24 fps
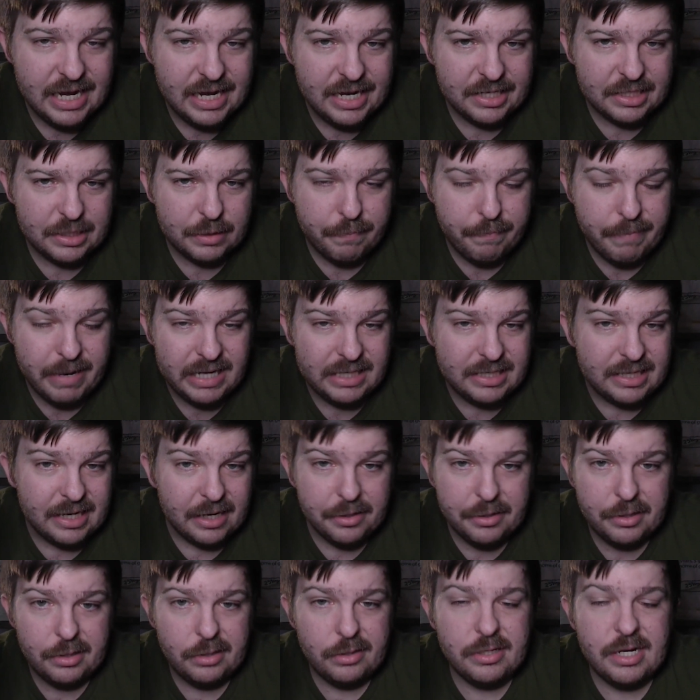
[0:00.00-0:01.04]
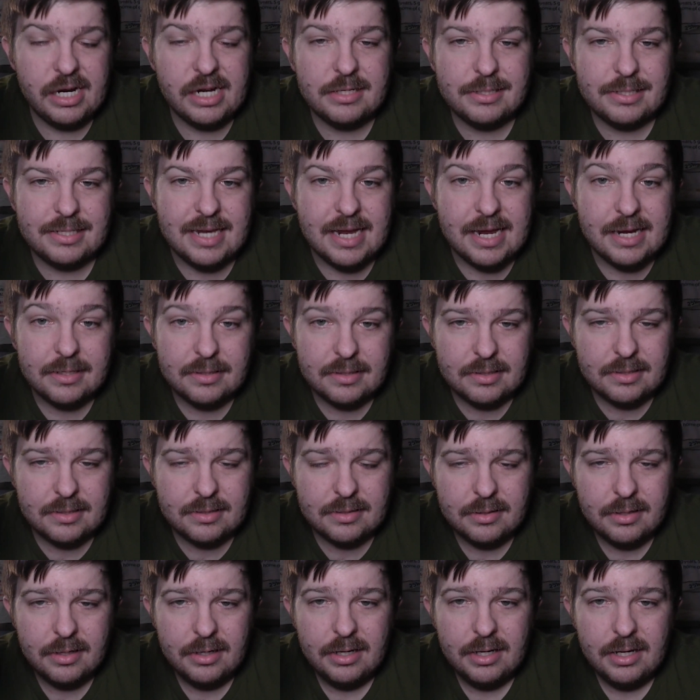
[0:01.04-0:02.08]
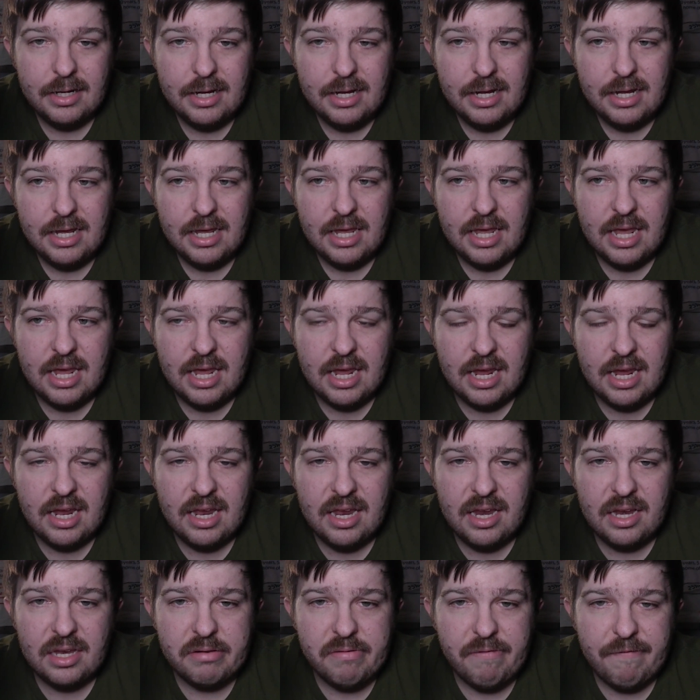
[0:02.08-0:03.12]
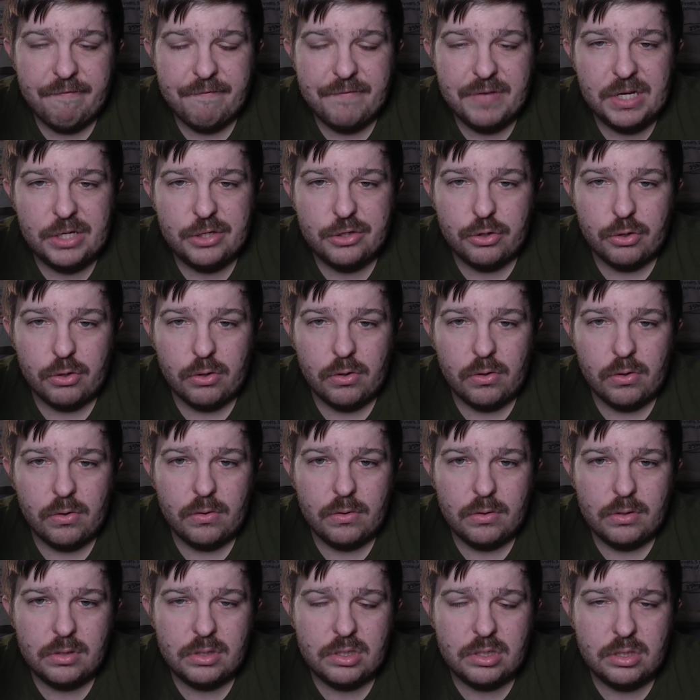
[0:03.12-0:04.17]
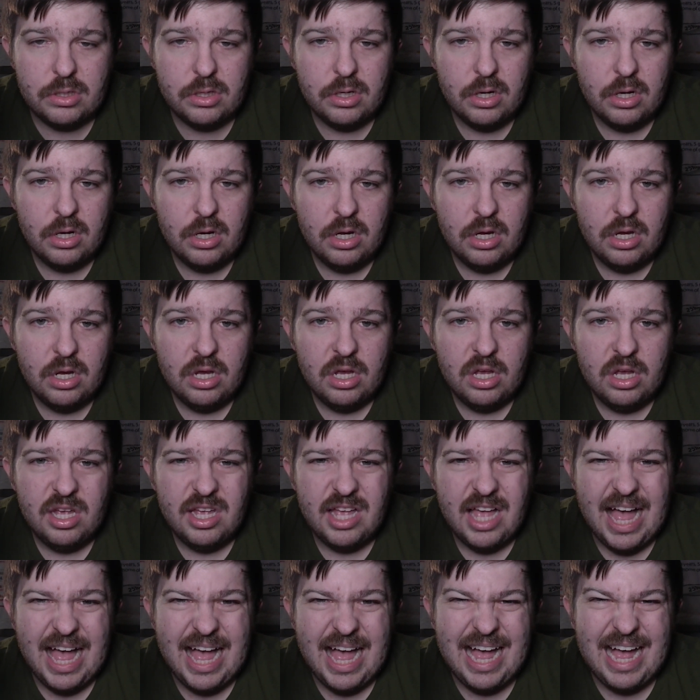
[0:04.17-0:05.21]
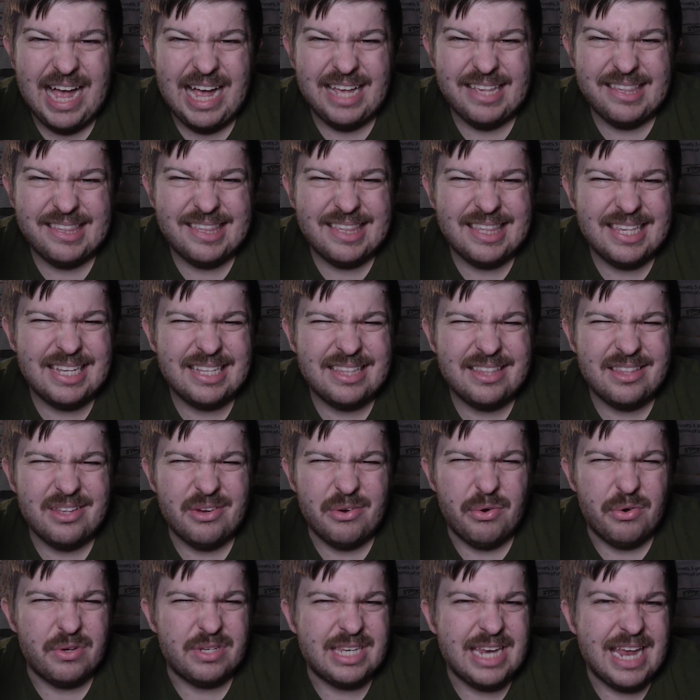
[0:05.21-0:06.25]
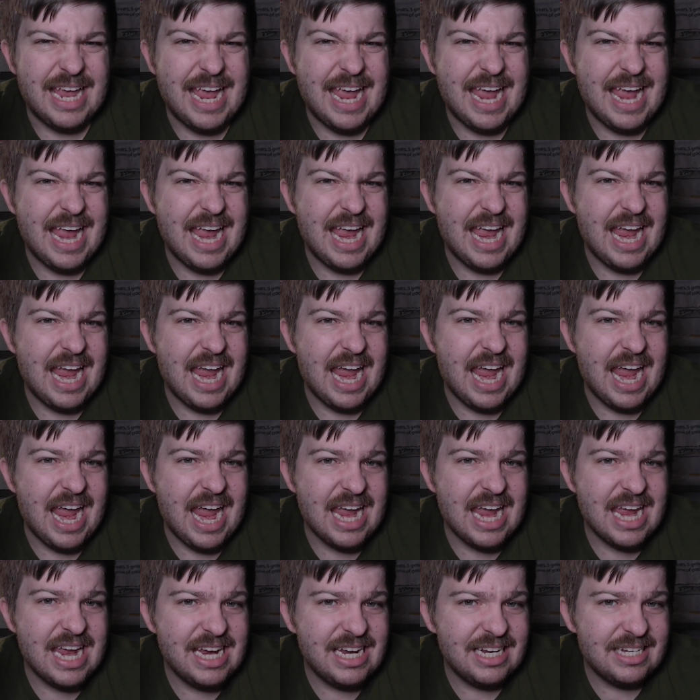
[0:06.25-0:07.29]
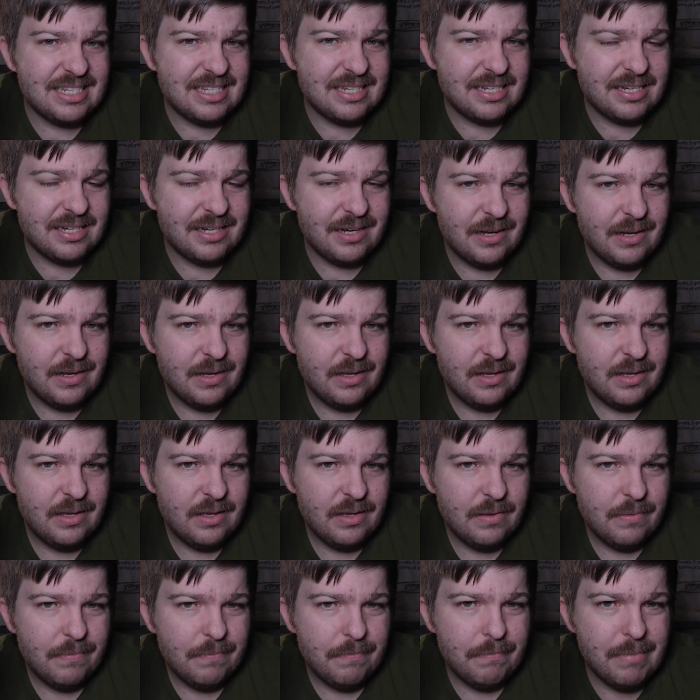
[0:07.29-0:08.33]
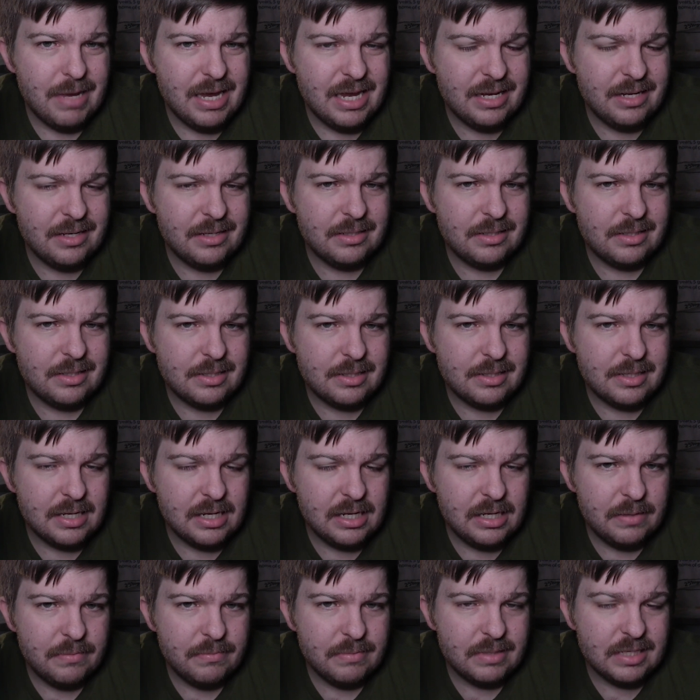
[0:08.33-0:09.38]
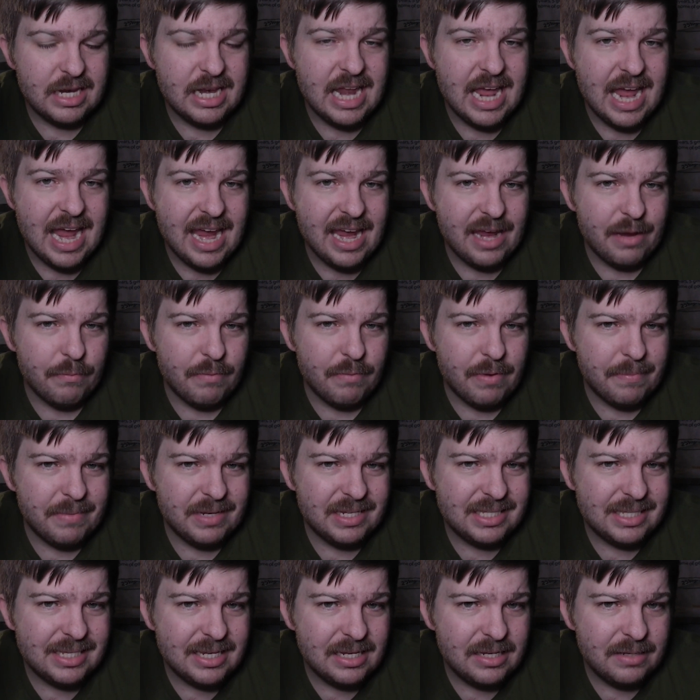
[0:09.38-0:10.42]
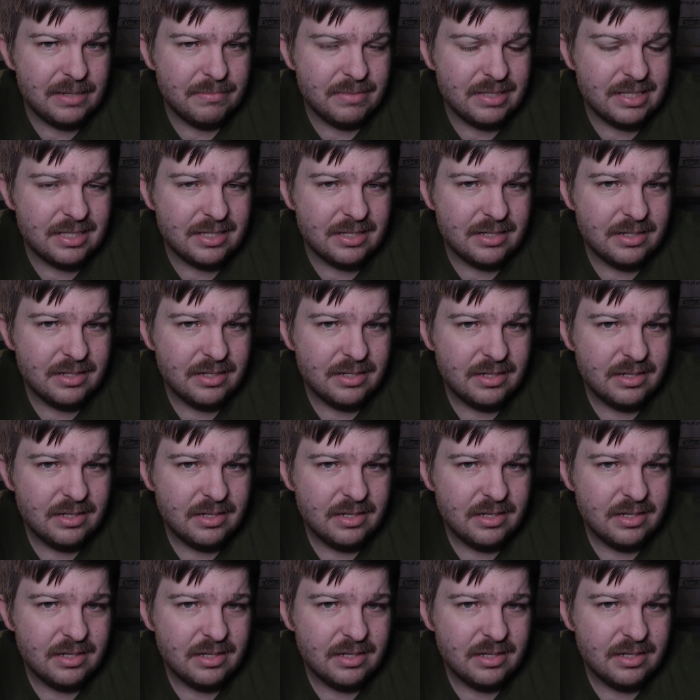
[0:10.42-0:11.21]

it's based out of the United States. It features, I think there's eight men's teams and eight women's teams.